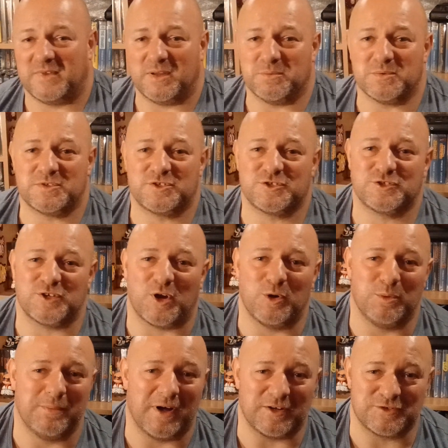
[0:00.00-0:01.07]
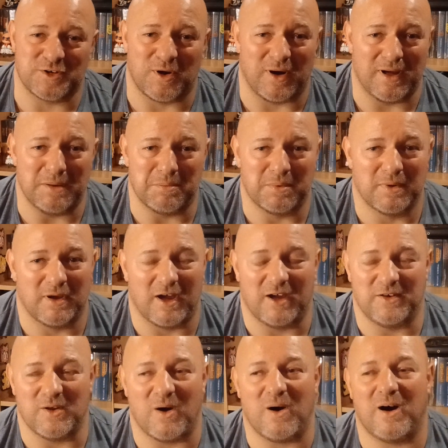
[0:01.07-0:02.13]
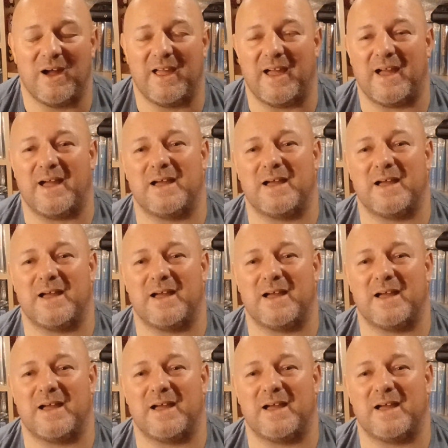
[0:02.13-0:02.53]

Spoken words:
there was so much hype, and I